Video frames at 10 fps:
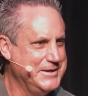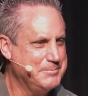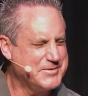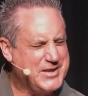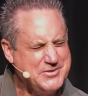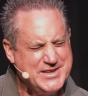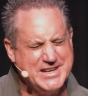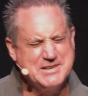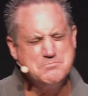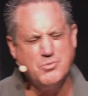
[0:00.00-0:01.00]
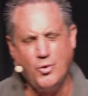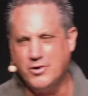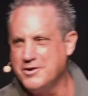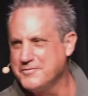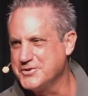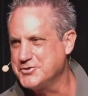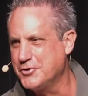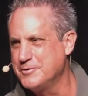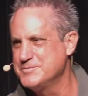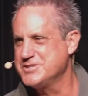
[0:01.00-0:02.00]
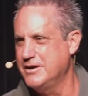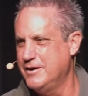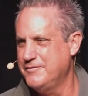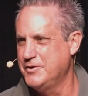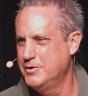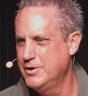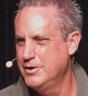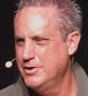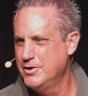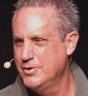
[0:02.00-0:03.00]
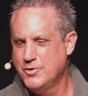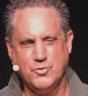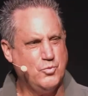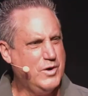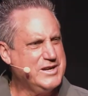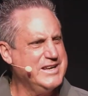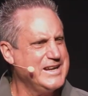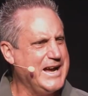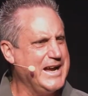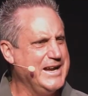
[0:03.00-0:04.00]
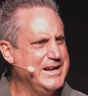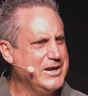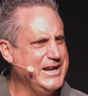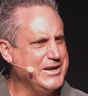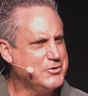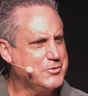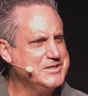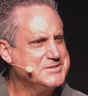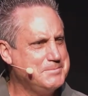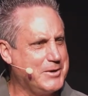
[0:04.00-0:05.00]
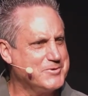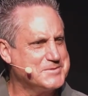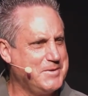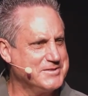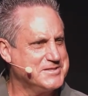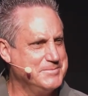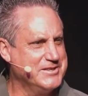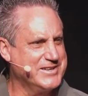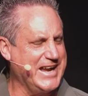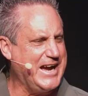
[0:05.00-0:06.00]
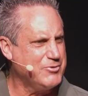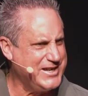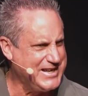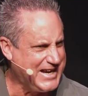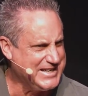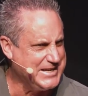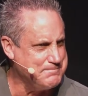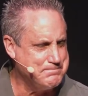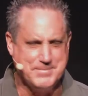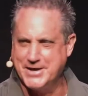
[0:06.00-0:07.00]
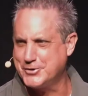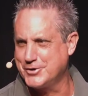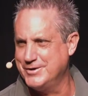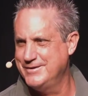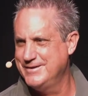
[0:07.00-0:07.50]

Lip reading: but they think in more of the terms of what can I increase my responsibility? How can I get better